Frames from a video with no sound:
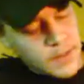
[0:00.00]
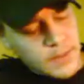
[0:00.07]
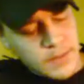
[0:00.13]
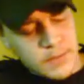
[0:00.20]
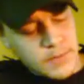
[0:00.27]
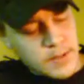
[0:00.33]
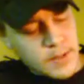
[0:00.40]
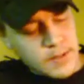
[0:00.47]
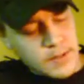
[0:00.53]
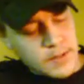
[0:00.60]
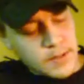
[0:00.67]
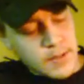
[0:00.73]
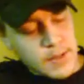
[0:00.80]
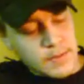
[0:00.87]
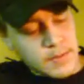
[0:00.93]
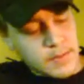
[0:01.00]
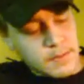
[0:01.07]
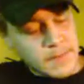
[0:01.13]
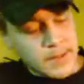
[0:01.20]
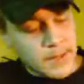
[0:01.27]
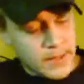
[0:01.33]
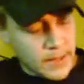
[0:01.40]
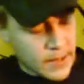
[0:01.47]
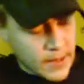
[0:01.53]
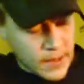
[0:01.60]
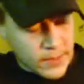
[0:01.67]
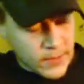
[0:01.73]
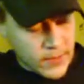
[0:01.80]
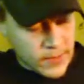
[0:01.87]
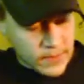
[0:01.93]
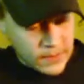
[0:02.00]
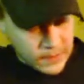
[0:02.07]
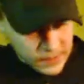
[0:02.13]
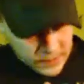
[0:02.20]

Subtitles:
That's the type of smell I get out of it.